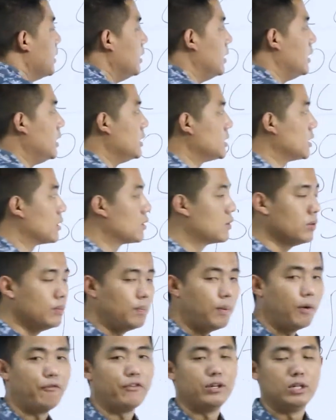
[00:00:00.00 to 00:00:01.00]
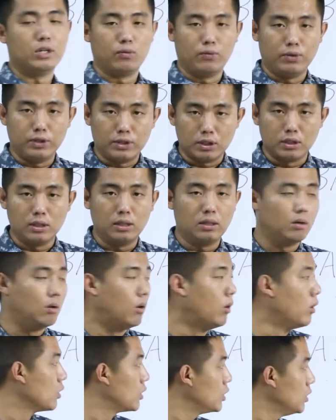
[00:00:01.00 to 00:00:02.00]
it is a group of individual
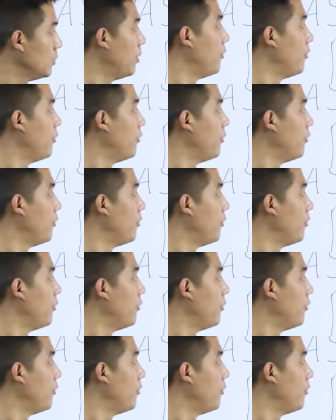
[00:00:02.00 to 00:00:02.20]
or group